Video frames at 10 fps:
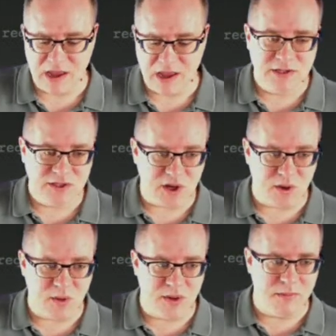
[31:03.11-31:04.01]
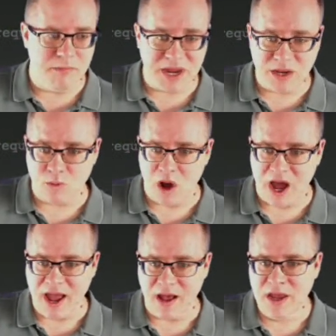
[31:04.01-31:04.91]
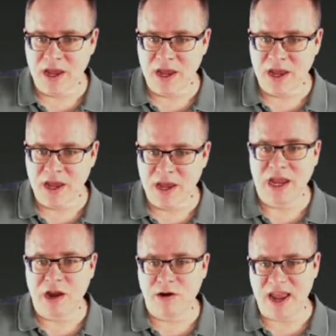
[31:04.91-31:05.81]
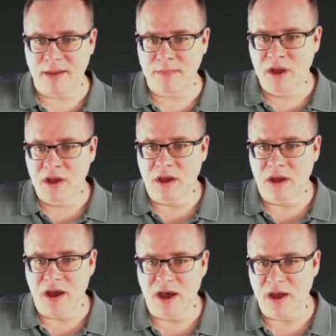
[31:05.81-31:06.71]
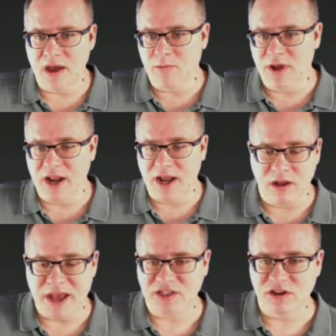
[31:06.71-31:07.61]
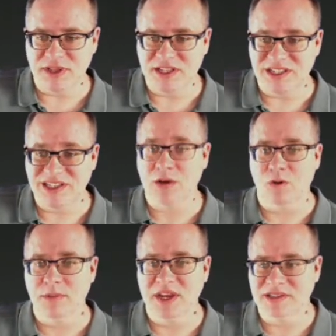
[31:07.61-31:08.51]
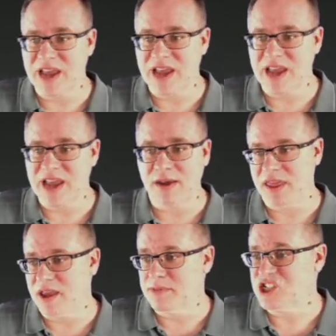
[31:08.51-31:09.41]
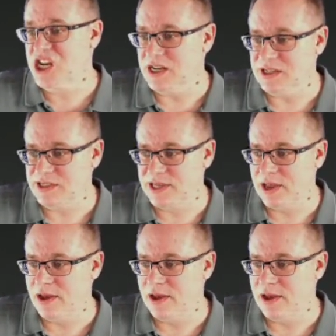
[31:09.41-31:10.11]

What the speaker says: So meanwhile, here I am on what I call Mount Stupid the sequel, because now I think I'm a genius.